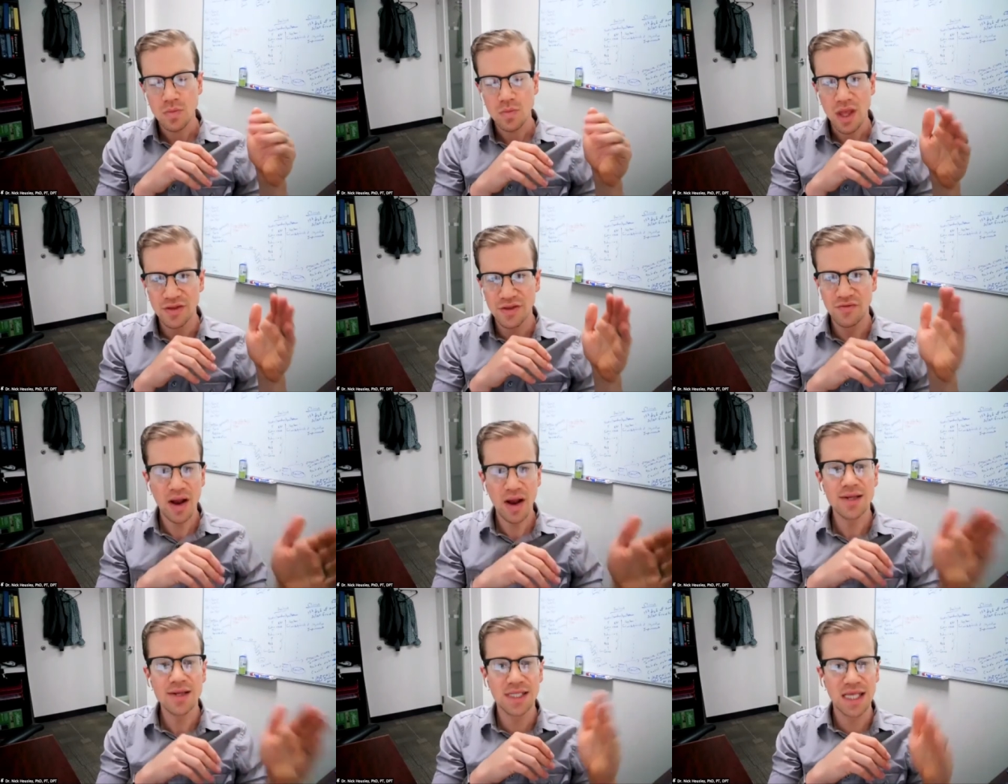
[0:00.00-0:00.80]
it's
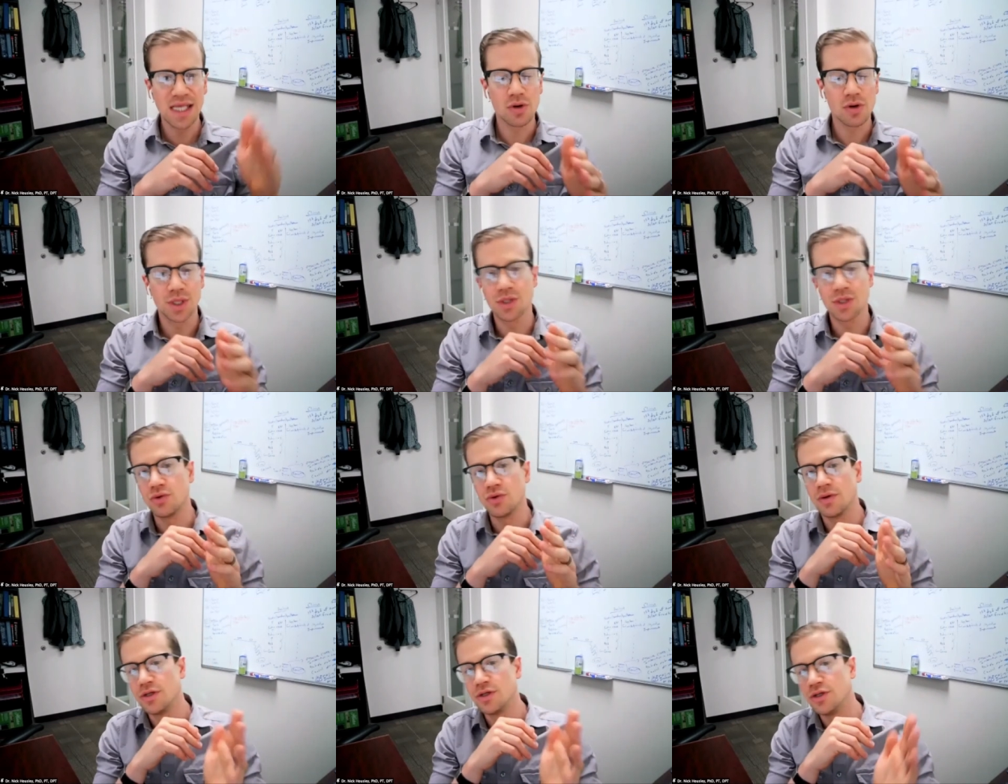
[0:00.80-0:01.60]
very similar
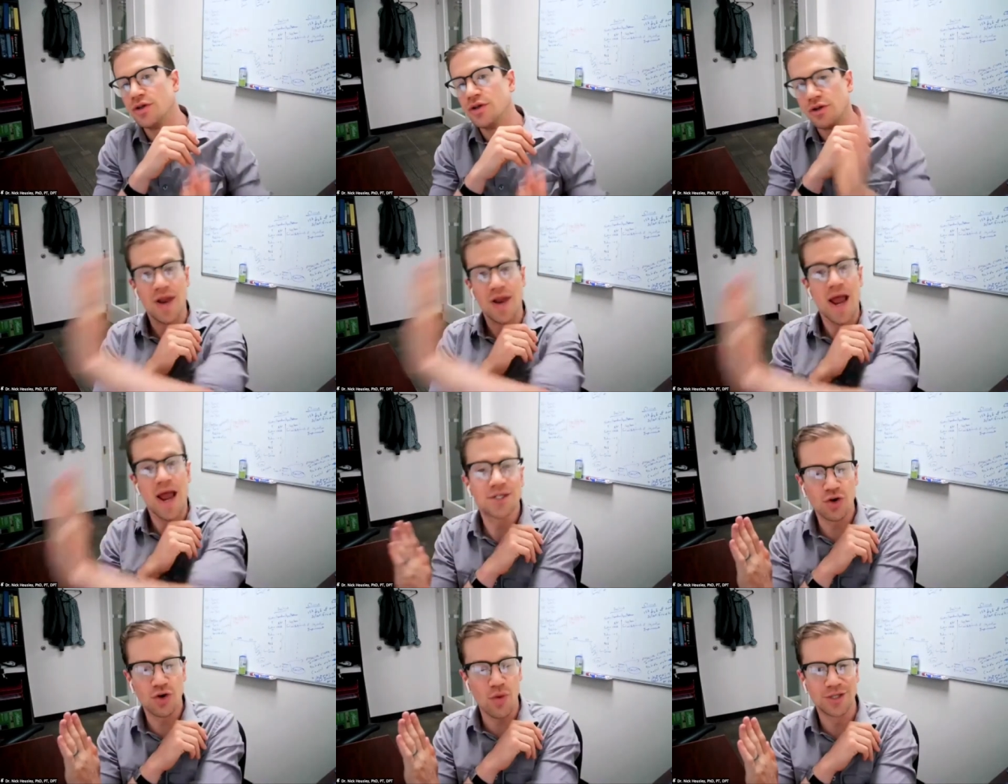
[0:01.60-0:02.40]
to your
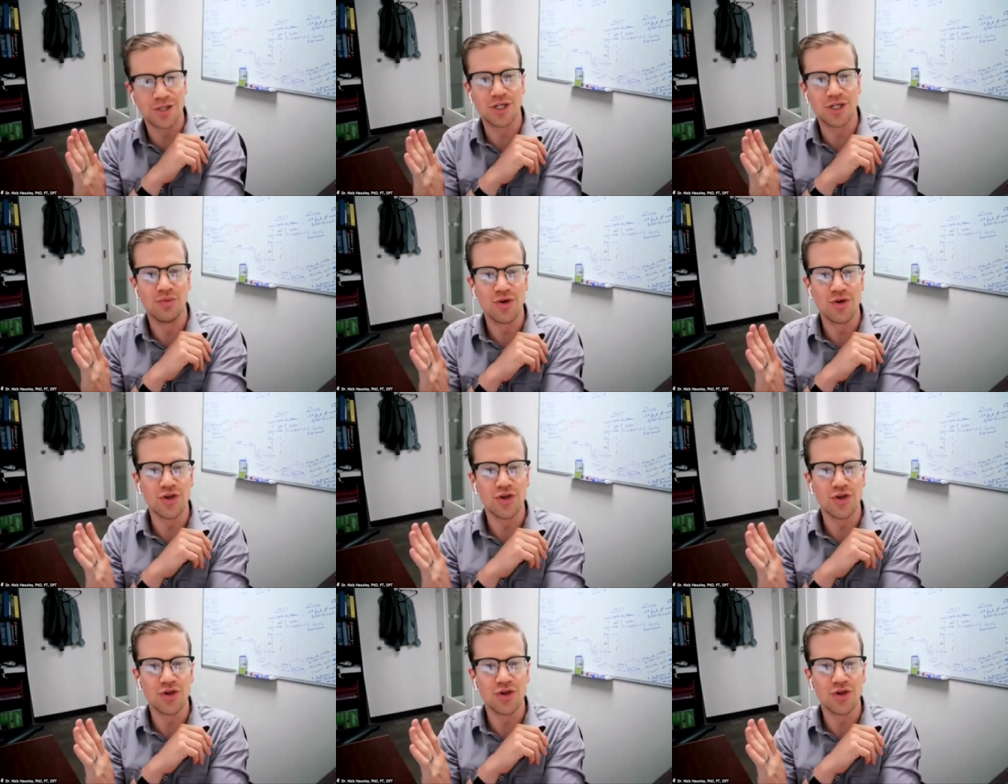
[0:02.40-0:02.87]
next question, which